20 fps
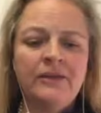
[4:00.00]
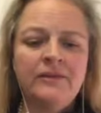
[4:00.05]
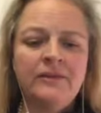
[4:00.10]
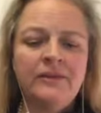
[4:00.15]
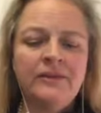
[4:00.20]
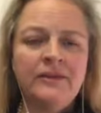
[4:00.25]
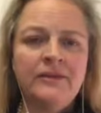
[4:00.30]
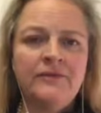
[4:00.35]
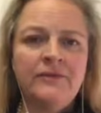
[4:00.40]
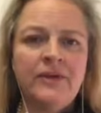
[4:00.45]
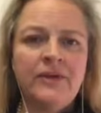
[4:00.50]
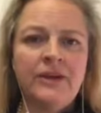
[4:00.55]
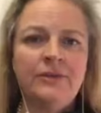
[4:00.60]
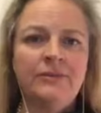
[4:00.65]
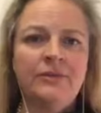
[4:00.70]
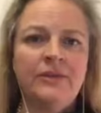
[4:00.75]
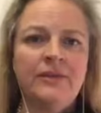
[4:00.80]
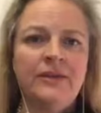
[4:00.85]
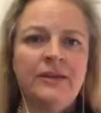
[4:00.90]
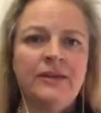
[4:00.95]
this develop
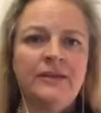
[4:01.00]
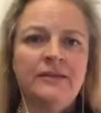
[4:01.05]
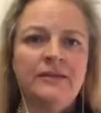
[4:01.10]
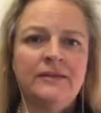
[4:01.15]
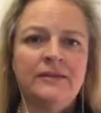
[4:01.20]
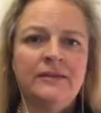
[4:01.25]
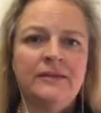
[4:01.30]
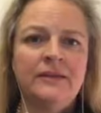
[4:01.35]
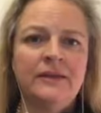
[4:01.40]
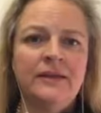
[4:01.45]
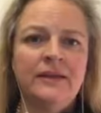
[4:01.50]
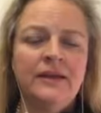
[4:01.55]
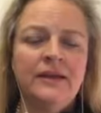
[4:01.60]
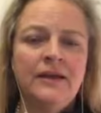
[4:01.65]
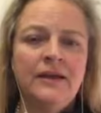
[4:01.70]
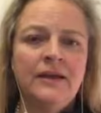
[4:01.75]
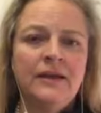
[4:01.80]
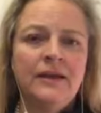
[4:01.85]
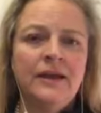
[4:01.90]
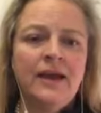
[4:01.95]
to this?
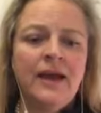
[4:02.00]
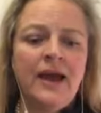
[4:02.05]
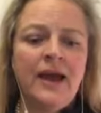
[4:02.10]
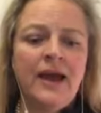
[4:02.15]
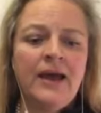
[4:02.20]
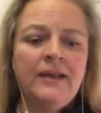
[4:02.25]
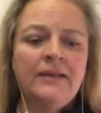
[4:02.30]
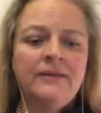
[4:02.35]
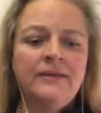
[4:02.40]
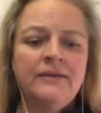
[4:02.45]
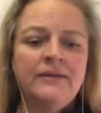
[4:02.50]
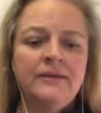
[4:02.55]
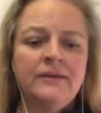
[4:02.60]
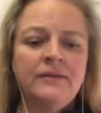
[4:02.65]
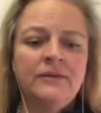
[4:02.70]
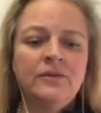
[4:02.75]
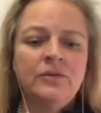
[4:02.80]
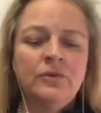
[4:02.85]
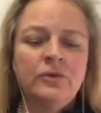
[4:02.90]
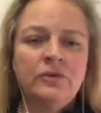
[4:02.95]
And
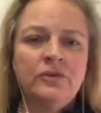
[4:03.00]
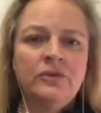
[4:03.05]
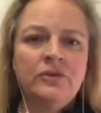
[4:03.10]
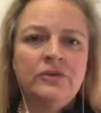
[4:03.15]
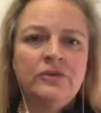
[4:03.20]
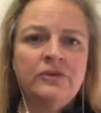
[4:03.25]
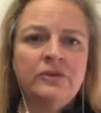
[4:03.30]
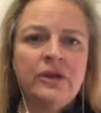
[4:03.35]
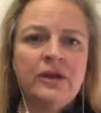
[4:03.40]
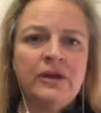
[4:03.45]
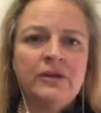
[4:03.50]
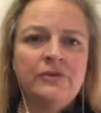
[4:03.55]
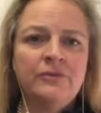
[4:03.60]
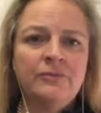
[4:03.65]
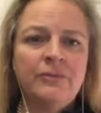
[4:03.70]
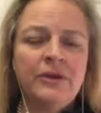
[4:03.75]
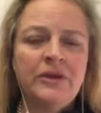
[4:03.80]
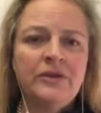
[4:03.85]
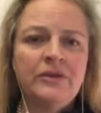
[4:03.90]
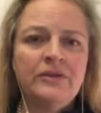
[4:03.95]
talk to yourself,
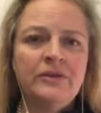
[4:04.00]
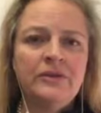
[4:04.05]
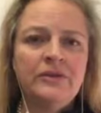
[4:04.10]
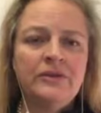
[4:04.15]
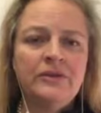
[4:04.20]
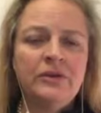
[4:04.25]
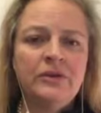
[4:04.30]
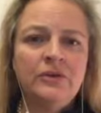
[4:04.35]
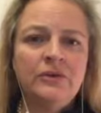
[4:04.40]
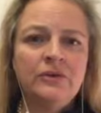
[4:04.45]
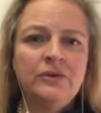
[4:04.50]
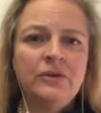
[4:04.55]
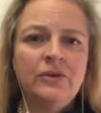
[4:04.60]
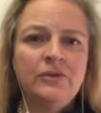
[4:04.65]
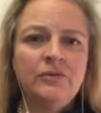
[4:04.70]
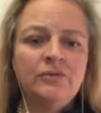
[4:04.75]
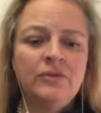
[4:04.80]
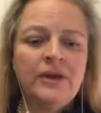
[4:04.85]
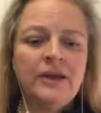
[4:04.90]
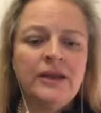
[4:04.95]
because it's you. It's not
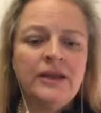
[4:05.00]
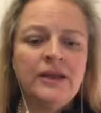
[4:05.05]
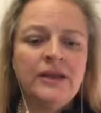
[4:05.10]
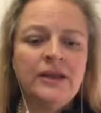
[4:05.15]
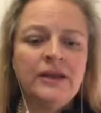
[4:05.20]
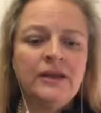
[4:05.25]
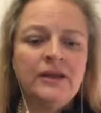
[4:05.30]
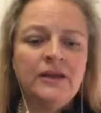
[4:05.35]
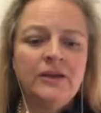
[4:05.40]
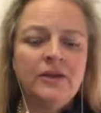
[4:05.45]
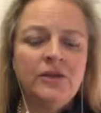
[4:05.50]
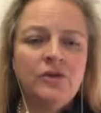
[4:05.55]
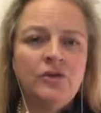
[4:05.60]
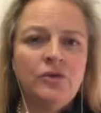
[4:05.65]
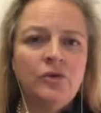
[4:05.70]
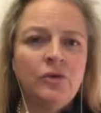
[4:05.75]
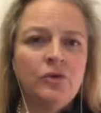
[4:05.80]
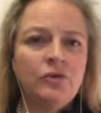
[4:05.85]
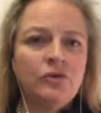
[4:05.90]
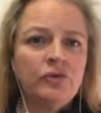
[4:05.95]
really
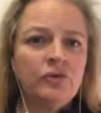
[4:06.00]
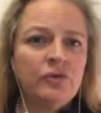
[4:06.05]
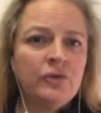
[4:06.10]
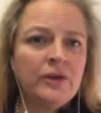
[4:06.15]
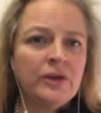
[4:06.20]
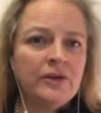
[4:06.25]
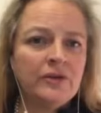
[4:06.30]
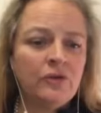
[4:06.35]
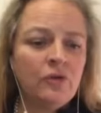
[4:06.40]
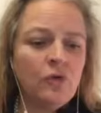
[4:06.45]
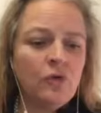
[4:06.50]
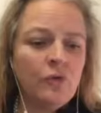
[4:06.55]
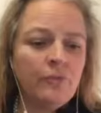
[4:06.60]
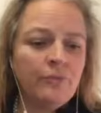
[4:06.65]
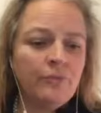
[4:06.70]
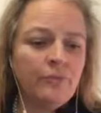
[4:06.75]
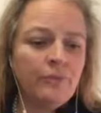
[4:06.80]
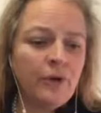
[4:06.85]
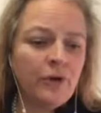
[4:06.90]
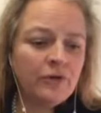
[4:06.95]
your joint, your
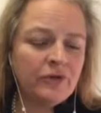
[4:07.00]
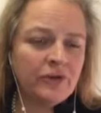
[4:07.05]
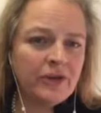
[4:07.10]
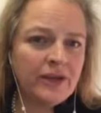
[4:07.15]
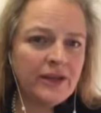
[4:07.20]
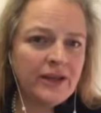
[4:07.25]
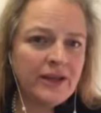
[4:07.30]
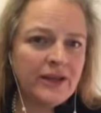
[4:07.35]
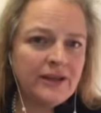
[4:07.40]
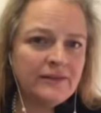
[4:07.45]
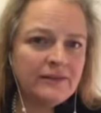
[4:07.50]
body.